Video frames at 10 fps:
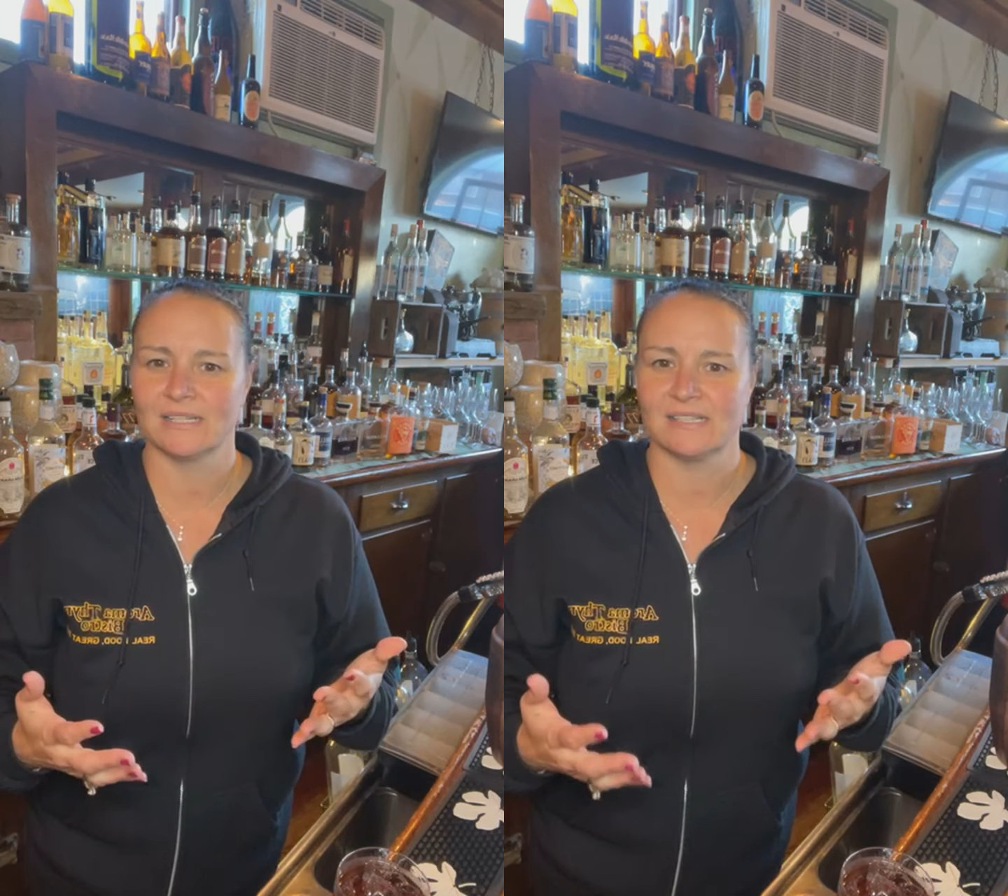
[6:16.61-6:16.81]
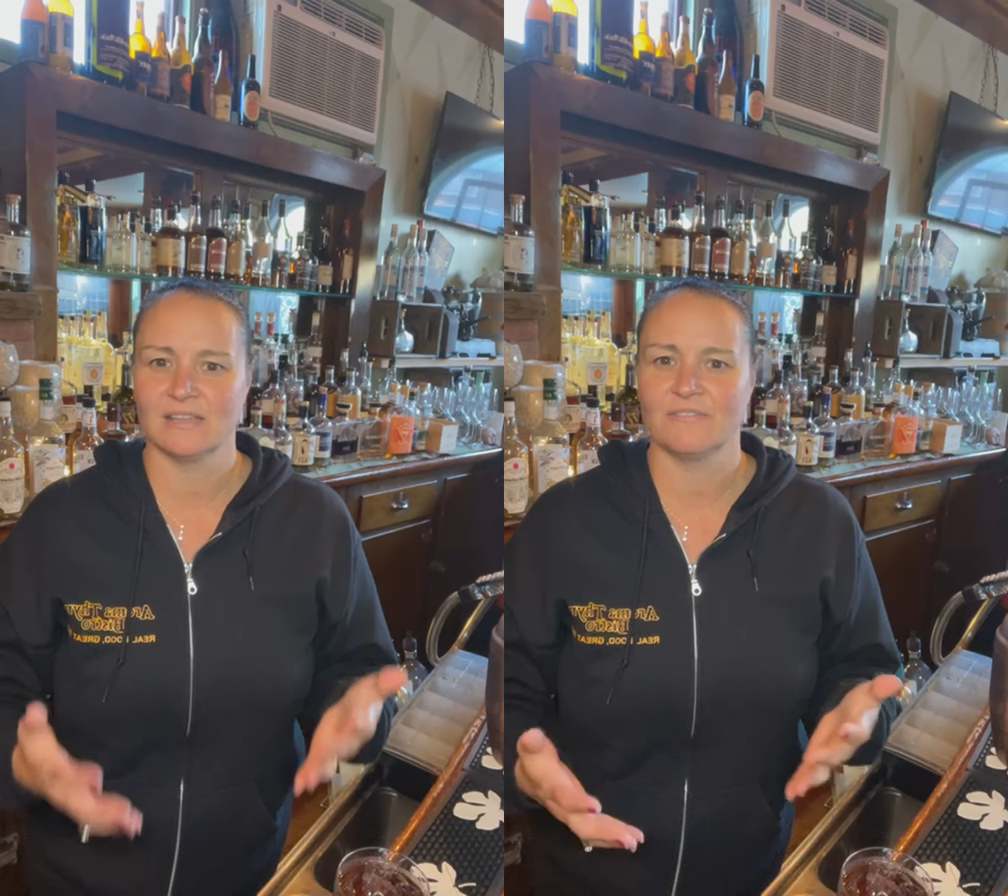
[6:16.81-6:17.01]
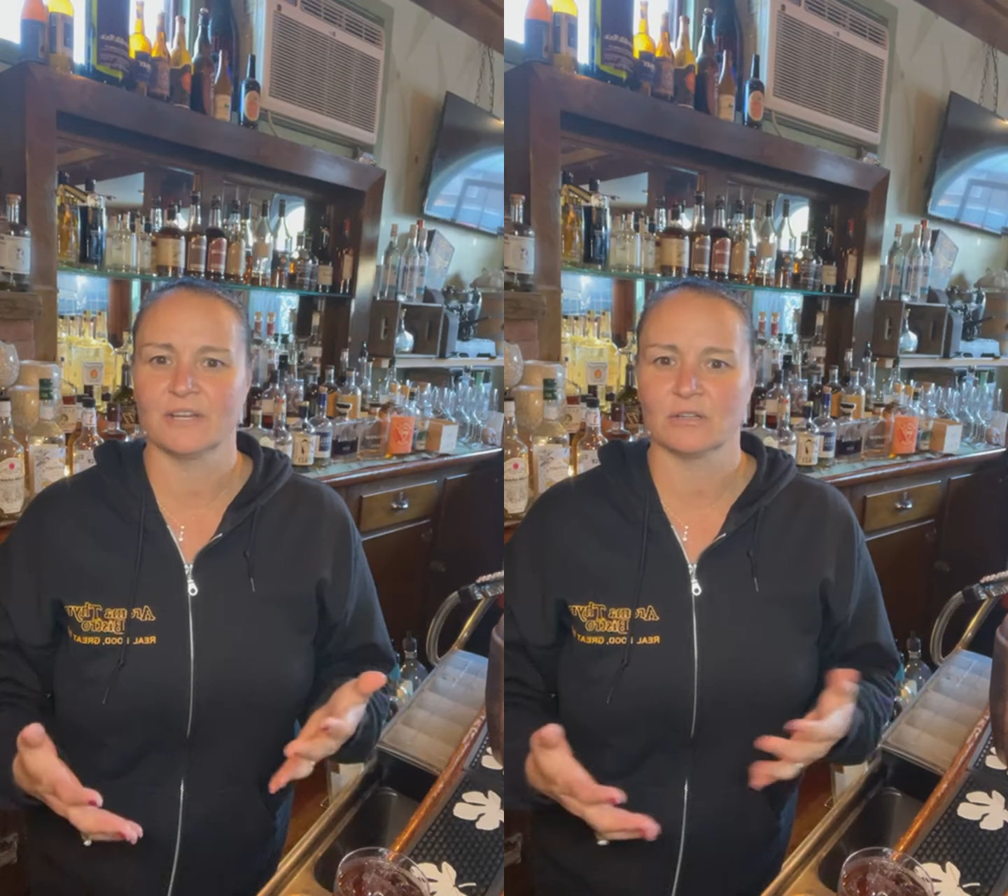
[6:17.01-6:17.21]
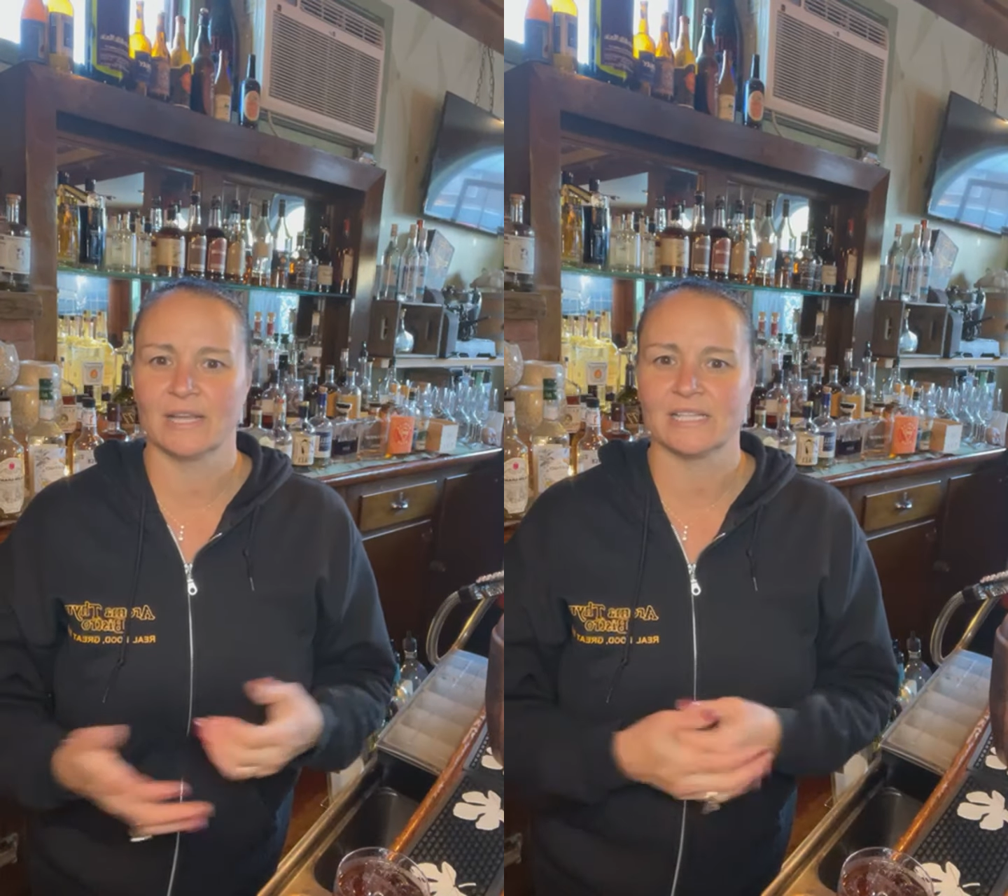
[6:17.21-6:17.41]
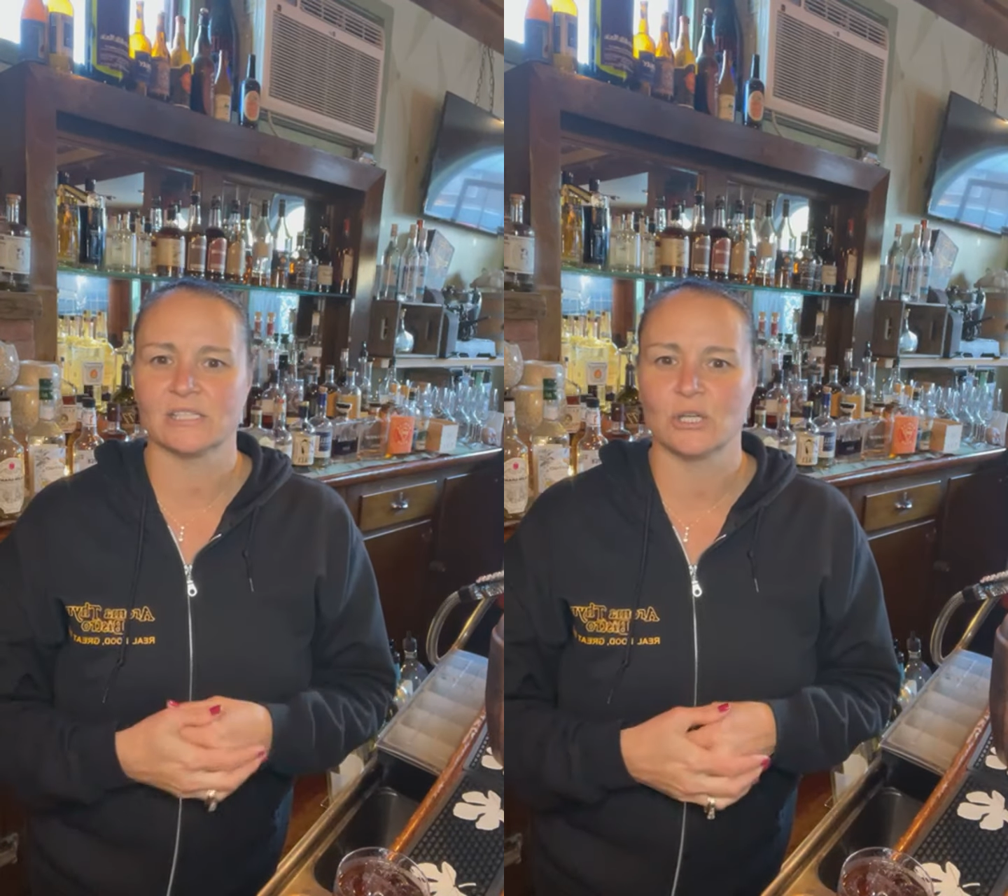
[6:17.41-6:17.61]
us in the Finger
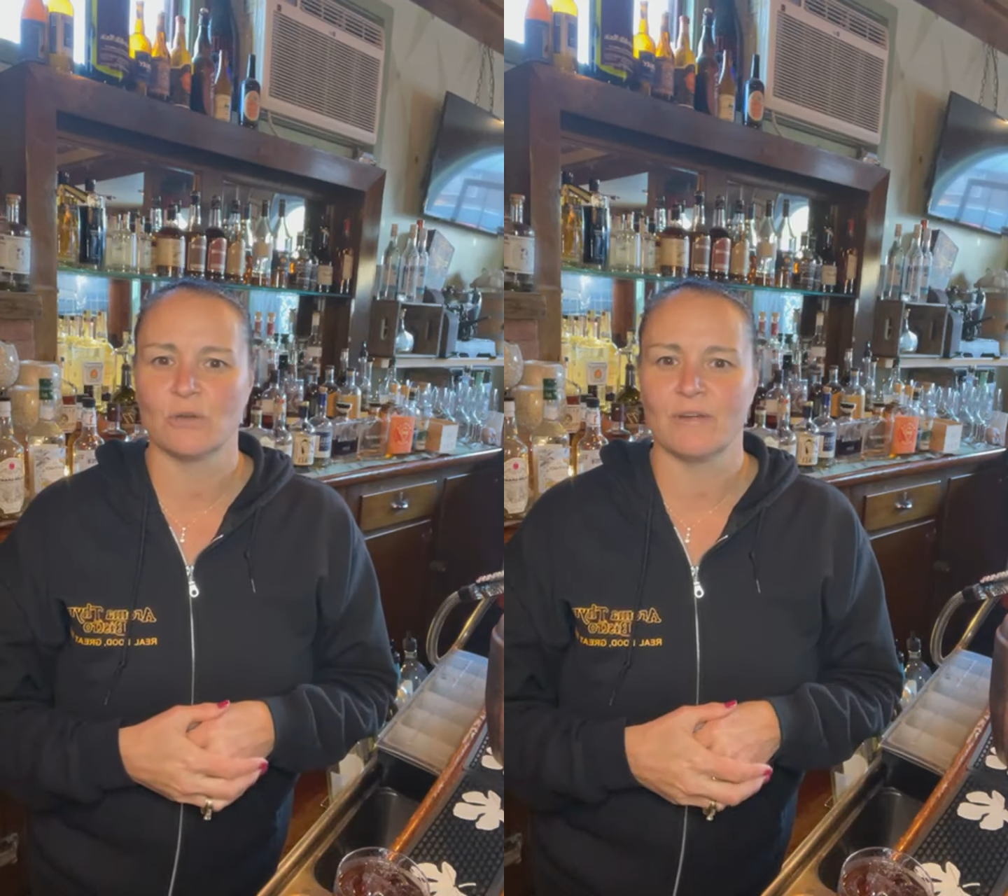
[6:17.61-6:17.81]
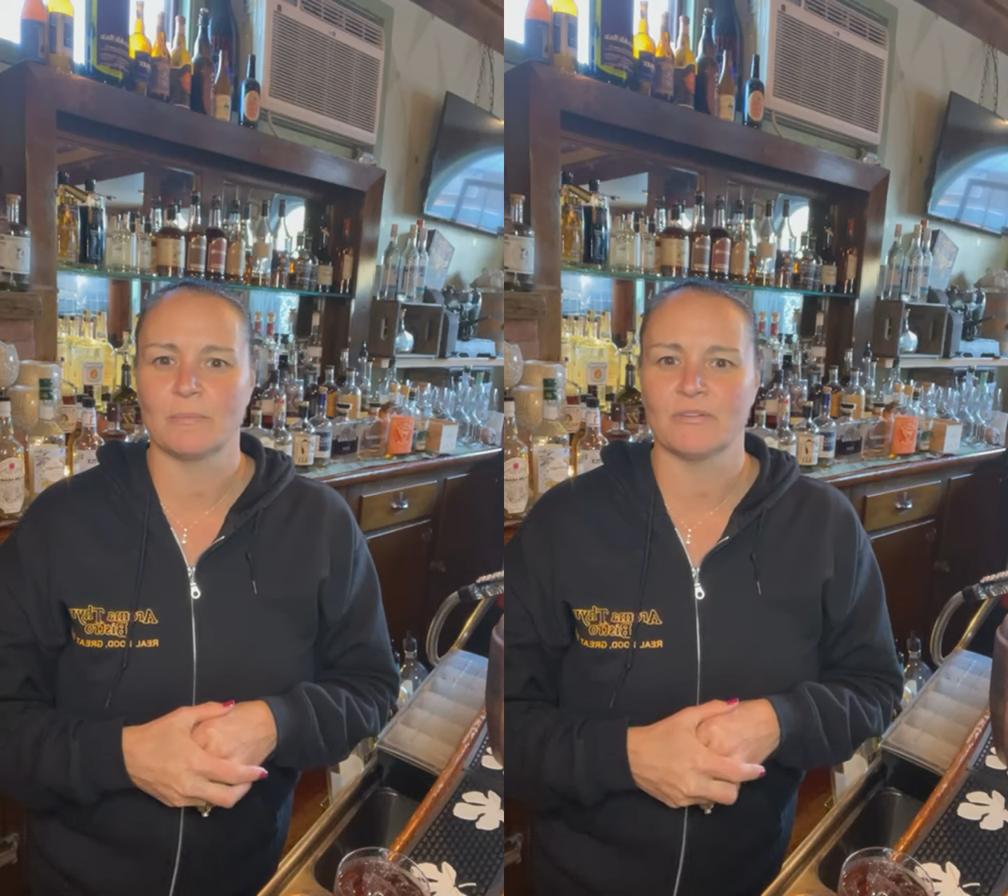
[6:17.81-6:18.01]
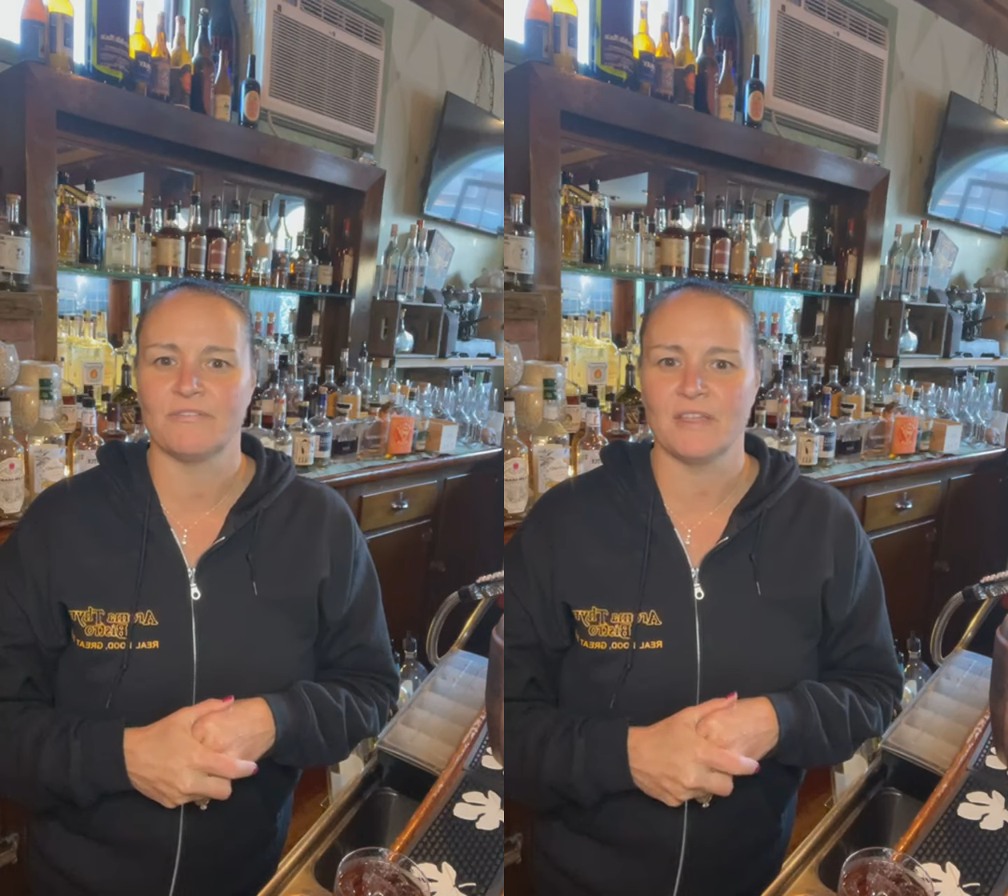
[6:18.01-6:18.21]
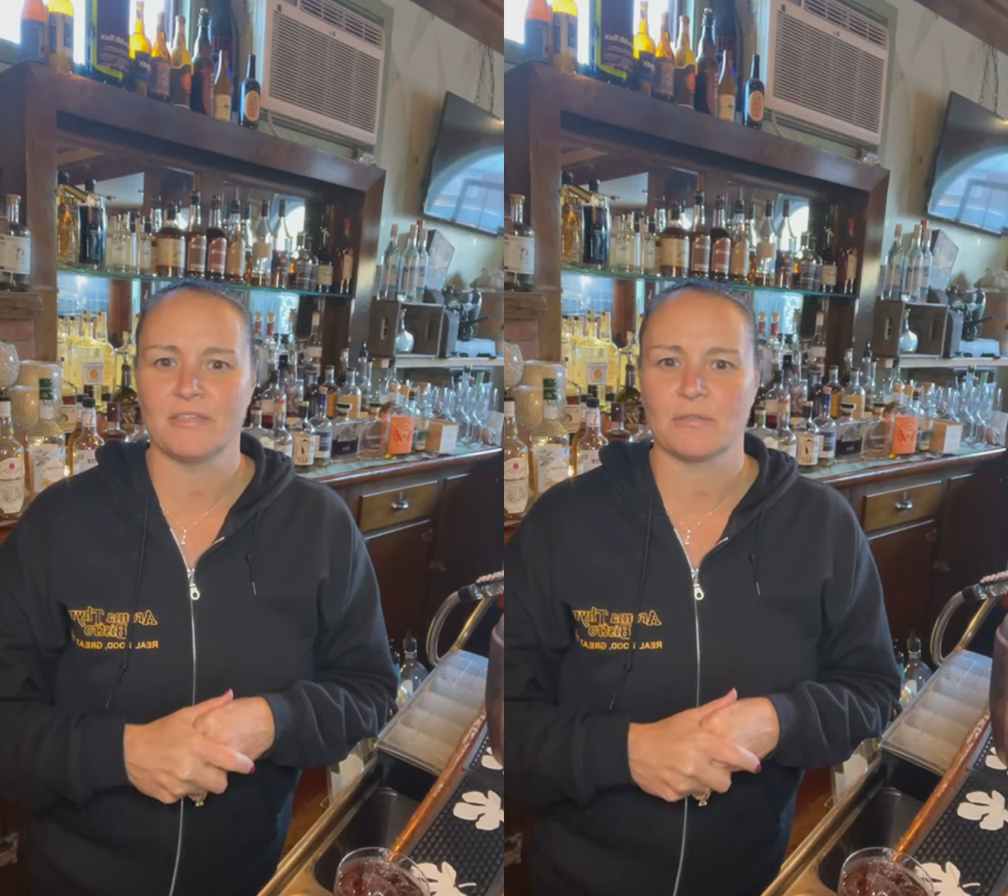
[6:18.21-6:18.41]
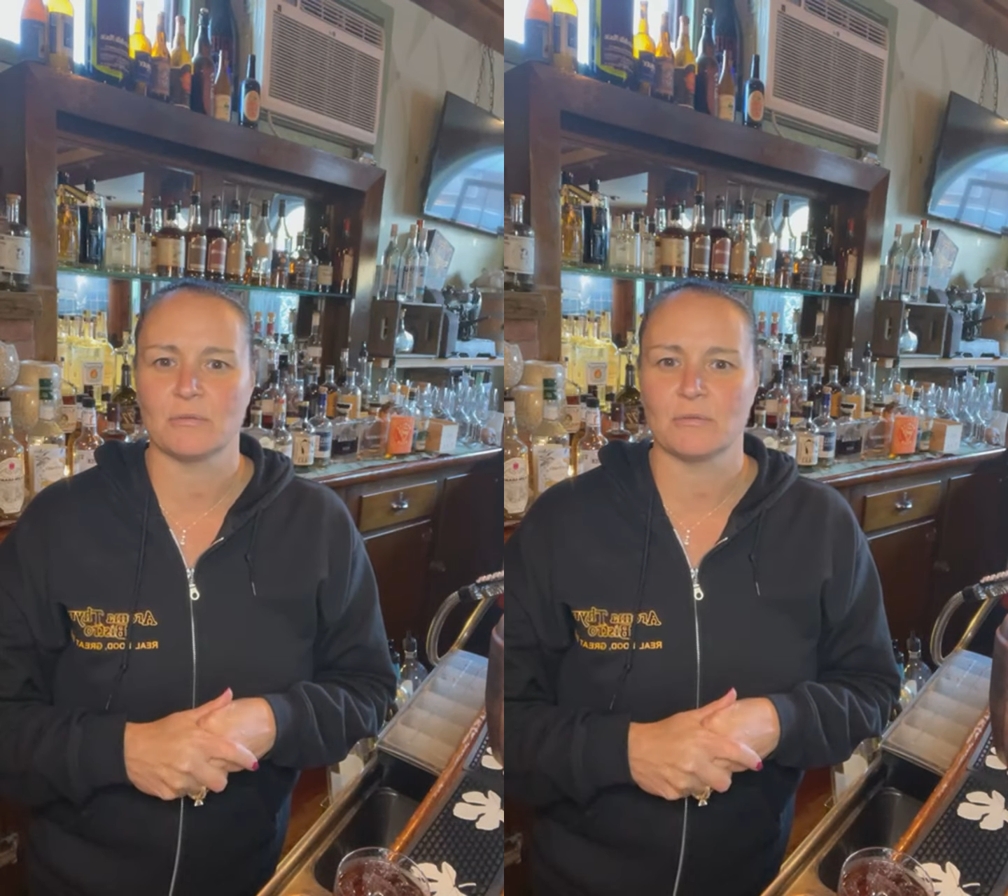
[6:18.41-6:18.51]
Lakes November 5th